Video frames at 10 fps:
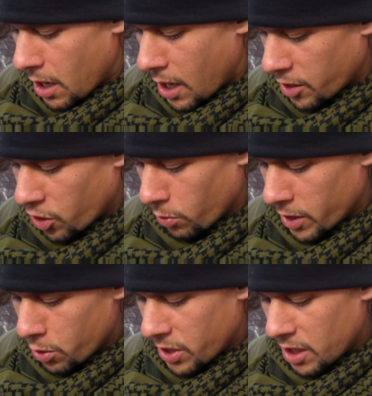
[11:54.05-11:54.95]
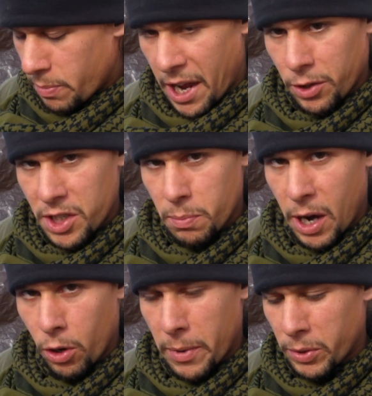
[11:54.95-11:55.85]
I generally use these batteries to
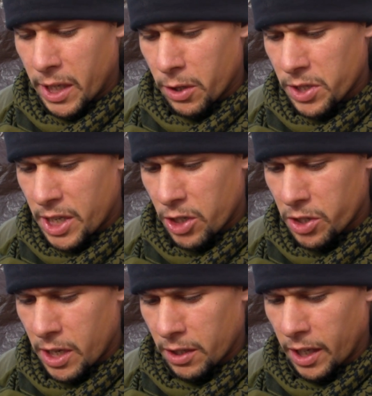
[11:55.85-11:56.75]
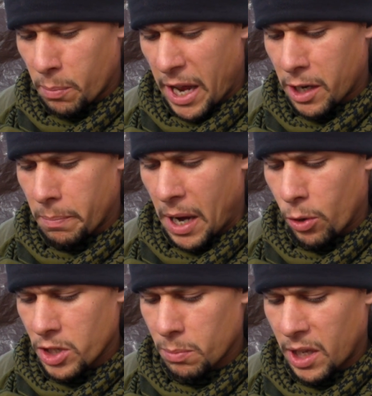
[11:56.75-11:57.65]
power my radio station and like a backup
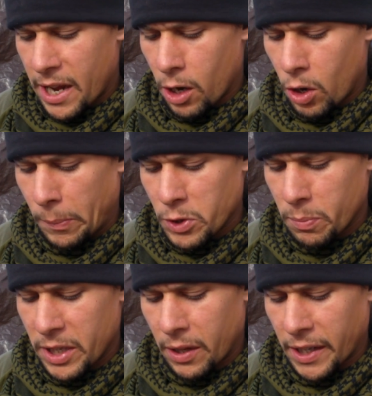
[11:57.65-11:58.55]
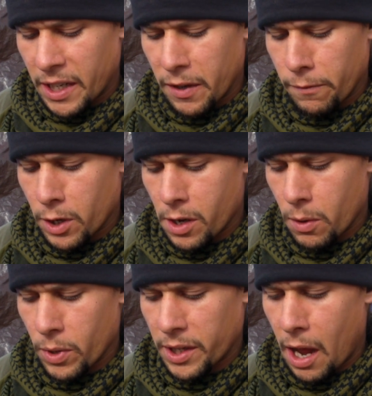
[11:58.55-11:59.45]
power supply at home, which would be like an
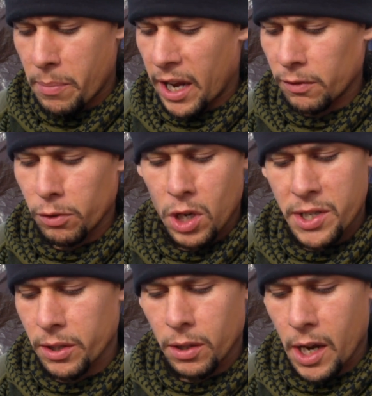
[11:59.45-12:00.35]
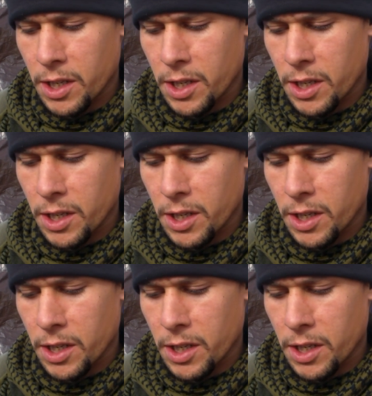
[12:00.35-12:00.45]
inverter with compact fluorescent